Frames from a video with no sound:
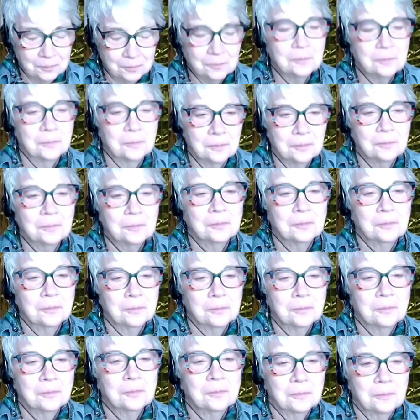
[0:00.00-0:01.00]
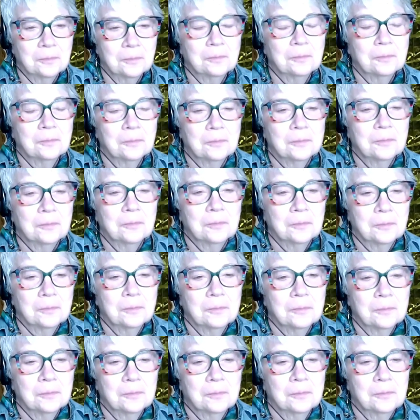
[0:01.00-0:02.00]
certain type of soil
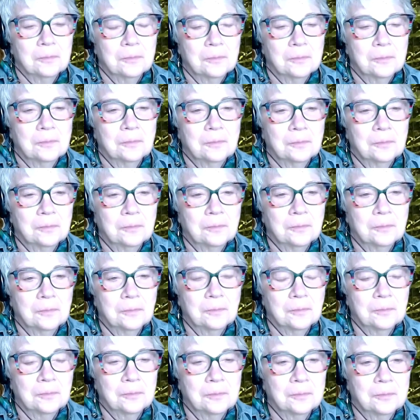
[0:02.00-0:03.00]
type like